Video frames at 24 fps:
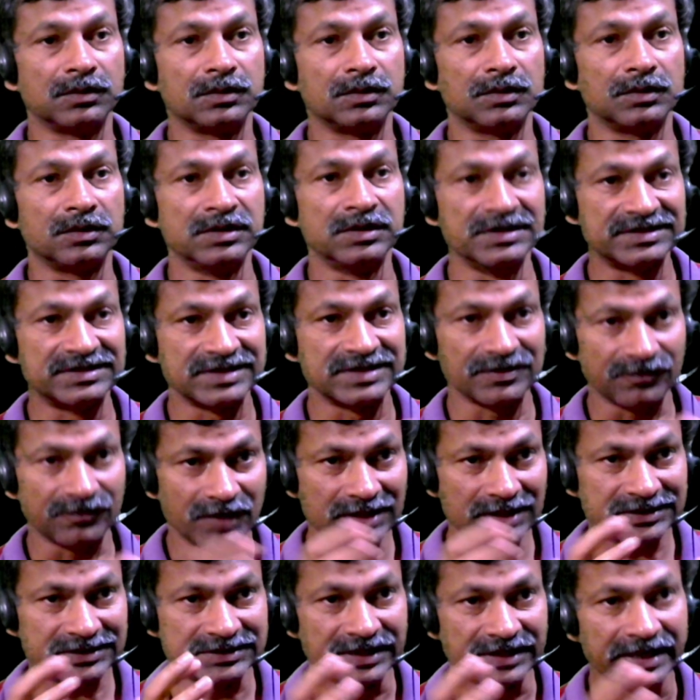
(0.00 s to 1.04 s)
this is a
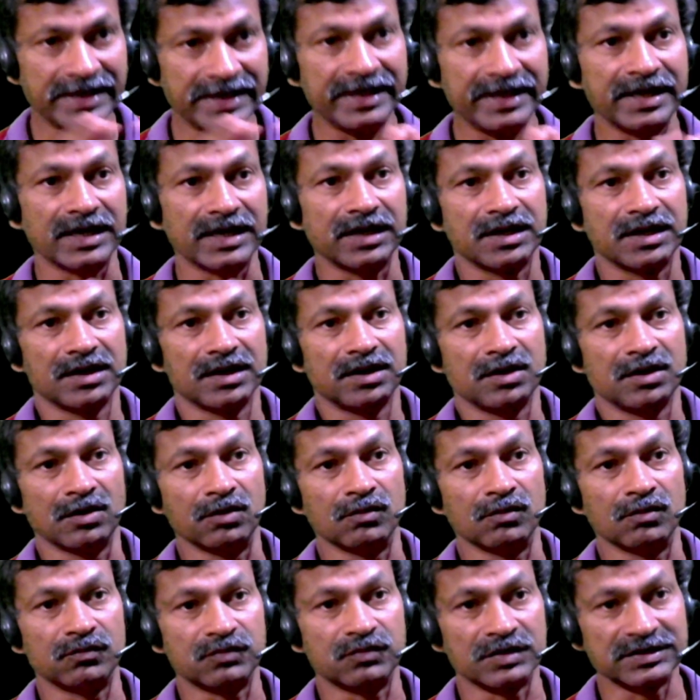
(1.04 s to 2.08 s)
vast area
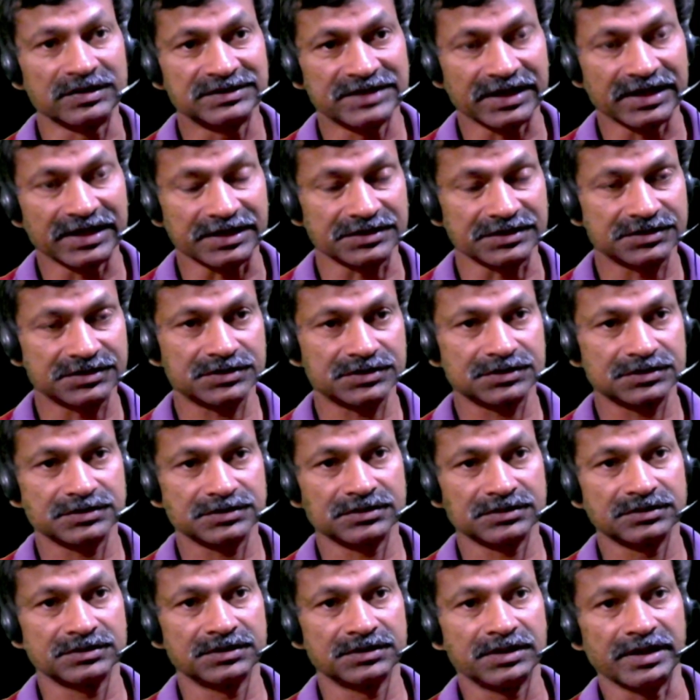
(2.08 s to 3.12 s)
of research.
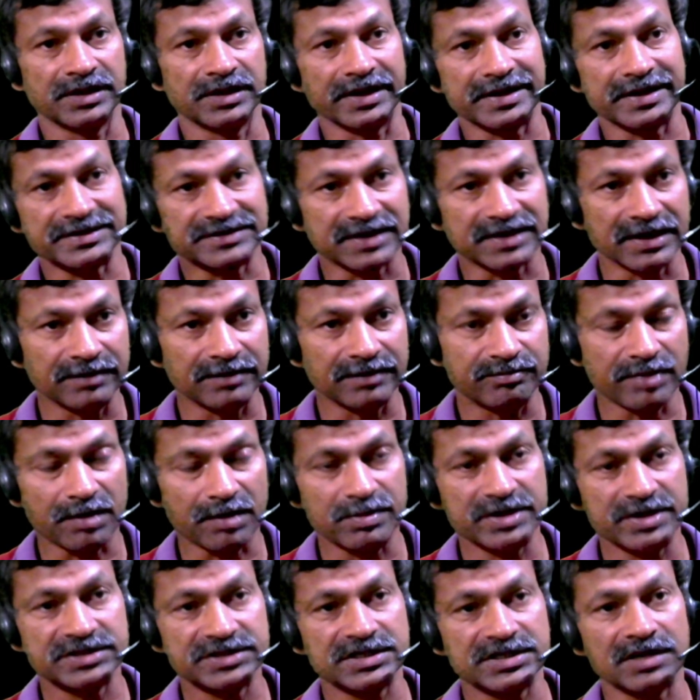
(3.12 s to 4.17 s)
I recently
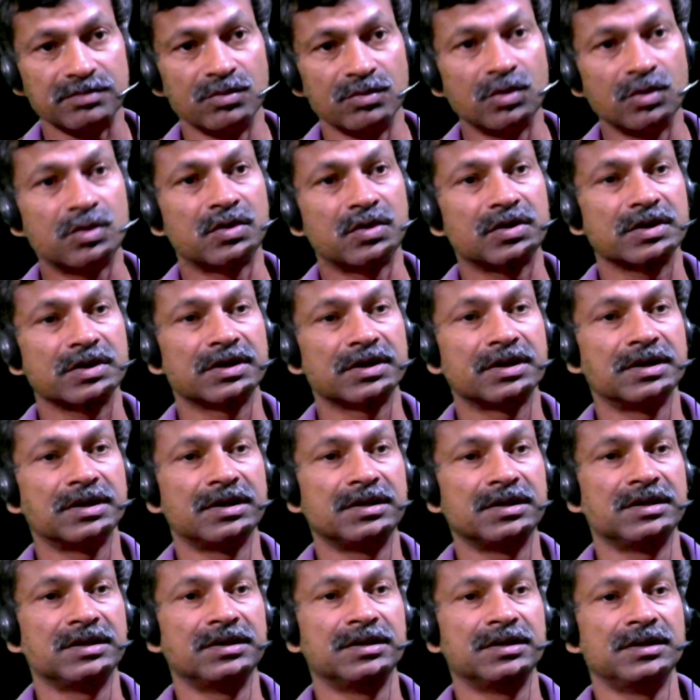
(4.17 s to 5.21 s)
published a book.
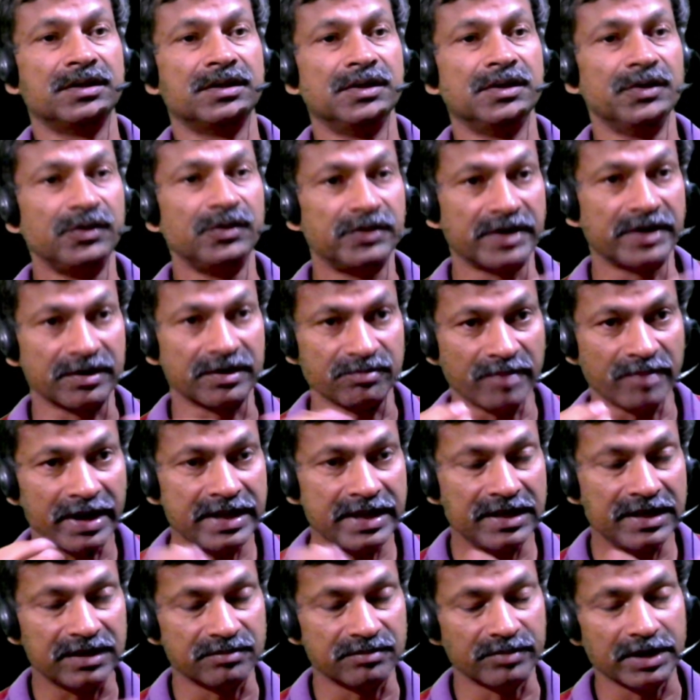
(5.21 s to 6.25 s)
You can
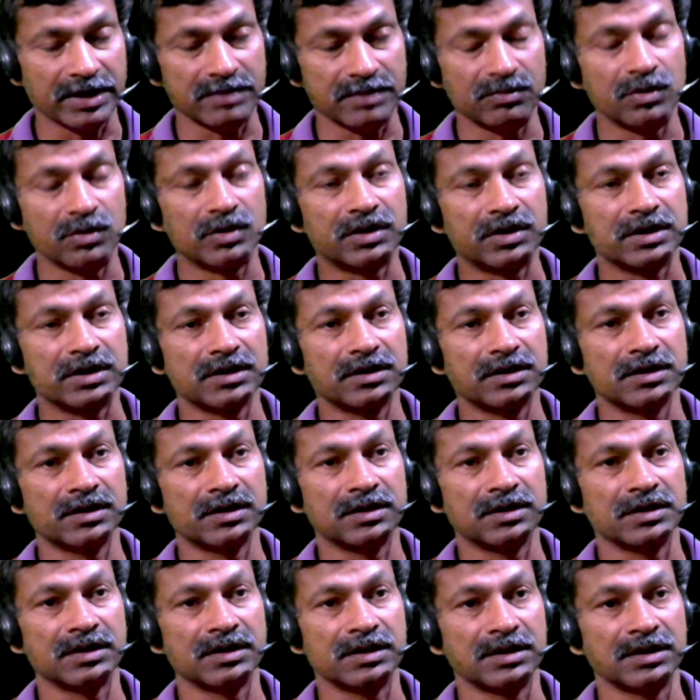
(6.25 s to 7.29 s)
buy my book.
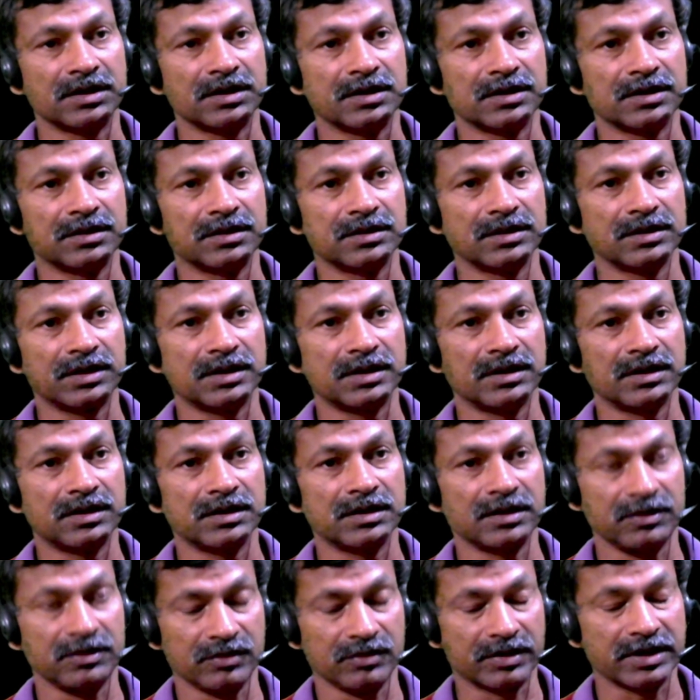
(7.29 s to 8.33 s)

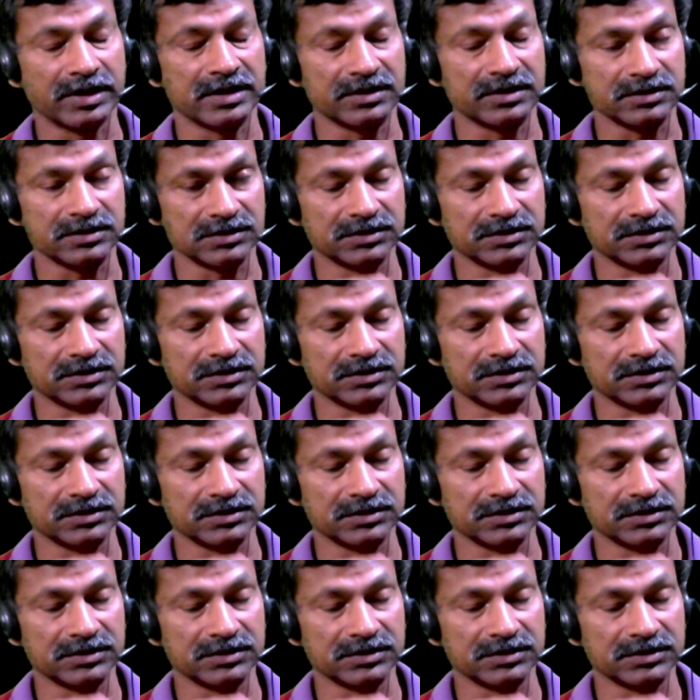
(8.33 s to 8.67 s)
You can